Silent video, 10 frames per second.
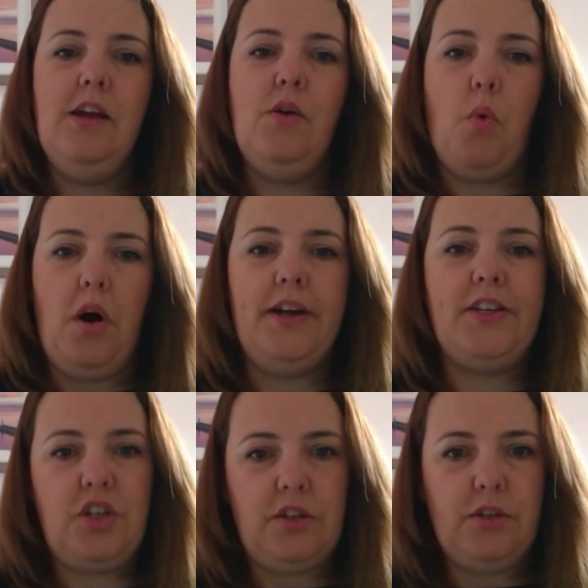What I
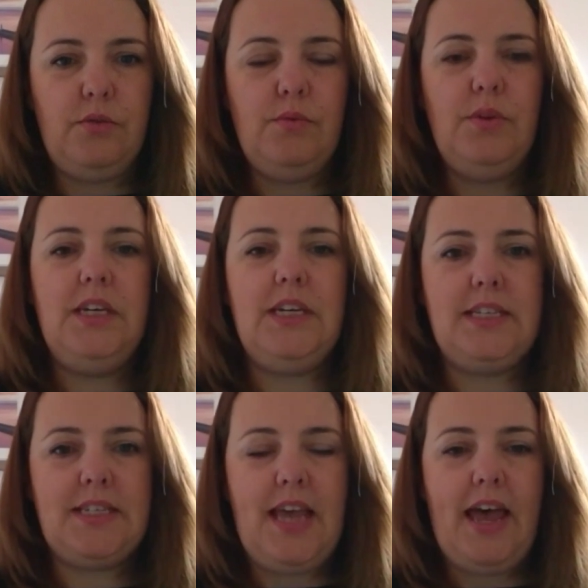do is
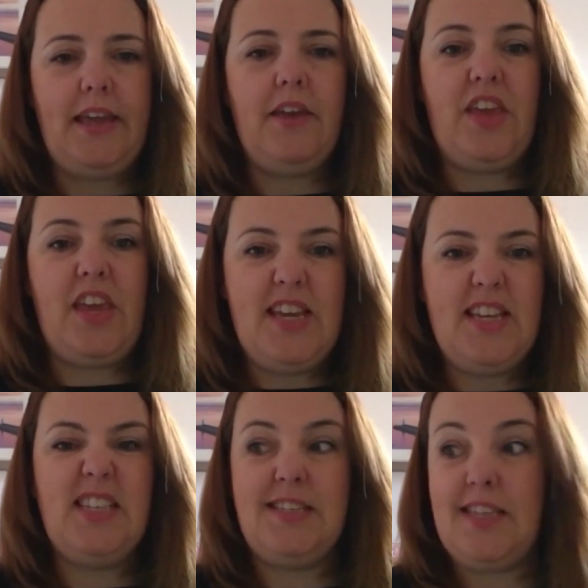say the
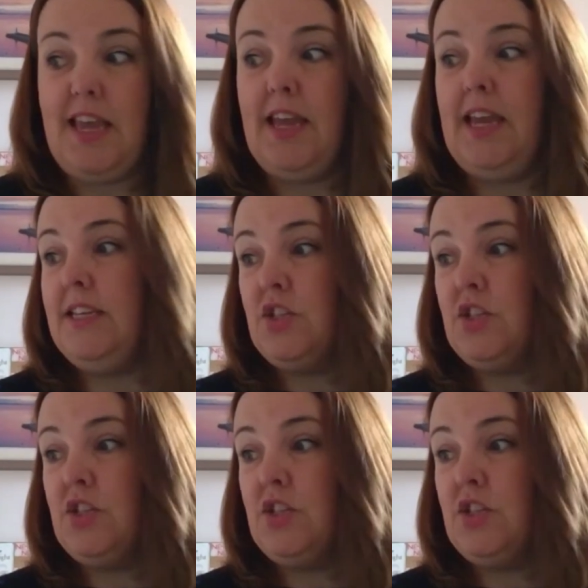easiest thing is